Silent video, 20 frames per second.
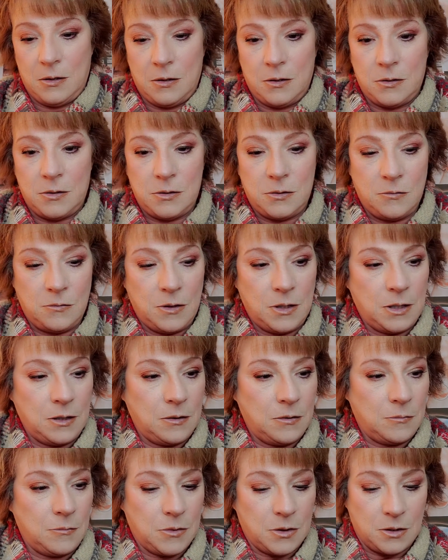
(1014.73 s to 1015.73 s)
So now
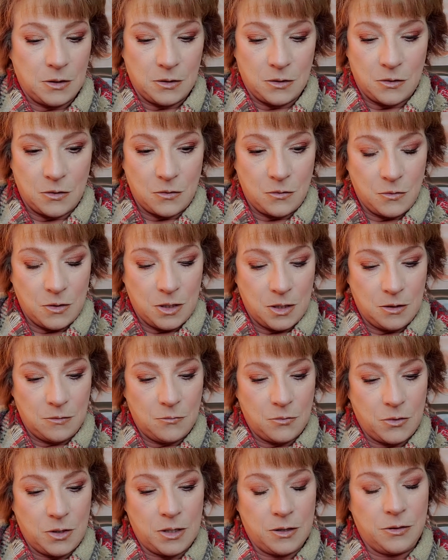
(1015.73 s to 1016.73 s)
I'm going to go
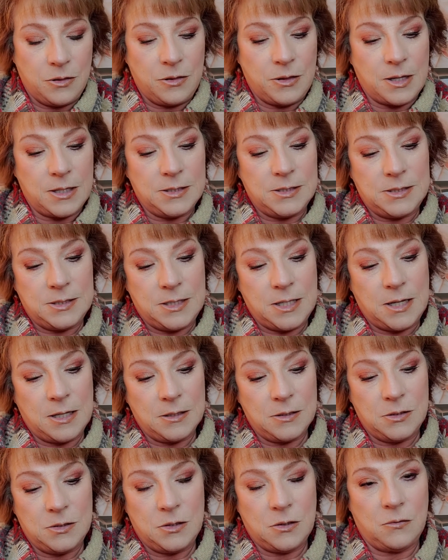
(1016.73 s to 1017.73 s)
in with that
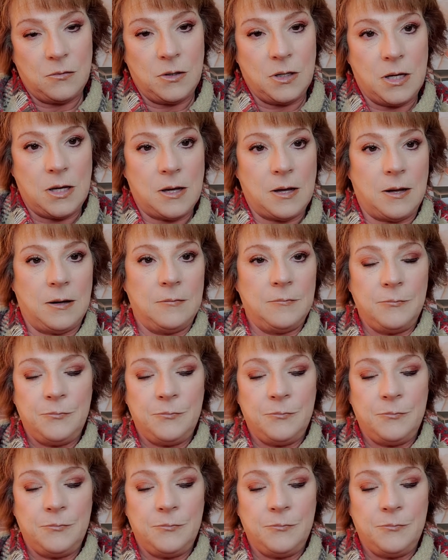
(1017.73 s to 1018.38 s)
sandstone again.